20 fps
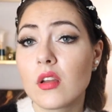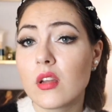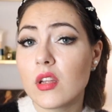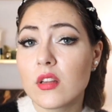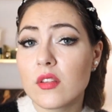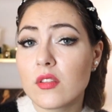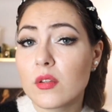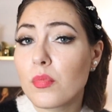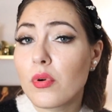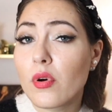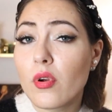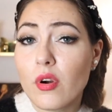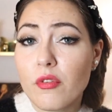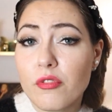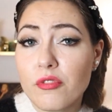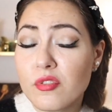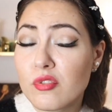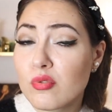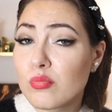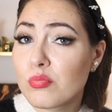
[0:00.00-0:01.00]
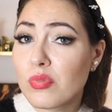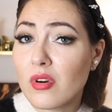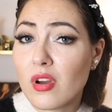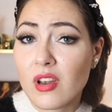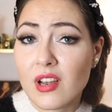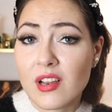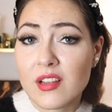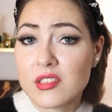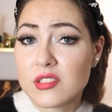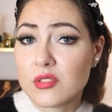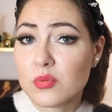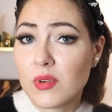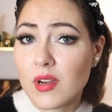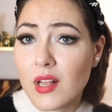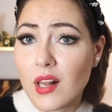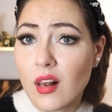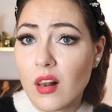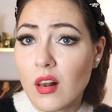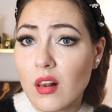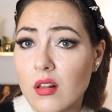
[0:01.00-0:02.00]
It's a perfume bottle as
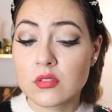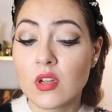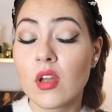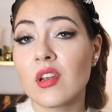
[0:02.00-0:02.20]
well.